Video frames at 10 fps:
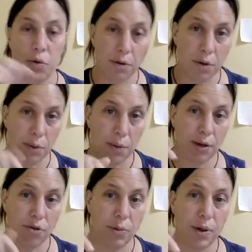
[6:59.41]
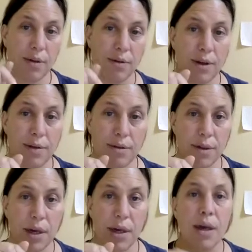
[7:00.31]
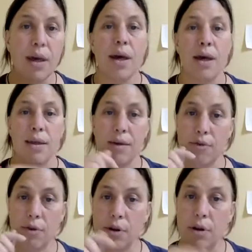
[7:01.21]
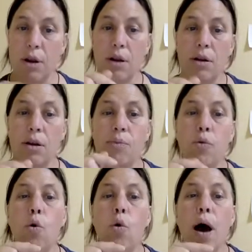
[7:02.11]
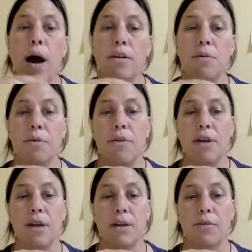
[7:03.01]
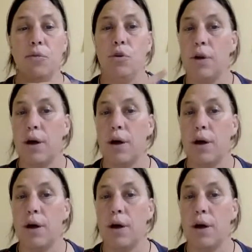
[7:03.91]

We'll see when we get to PTSD, they've got a lot more items in the negative mood.